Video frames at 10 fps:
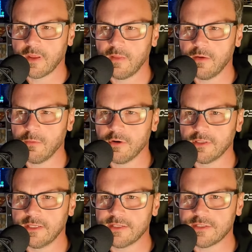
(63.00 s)
there were at
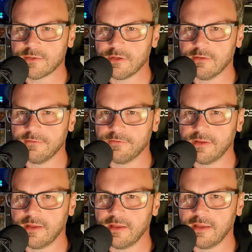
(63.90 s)
least sort of
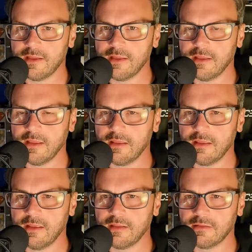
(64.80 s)
uh,
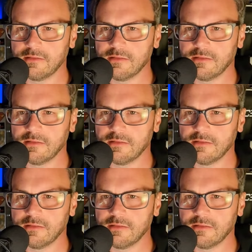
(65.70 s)
a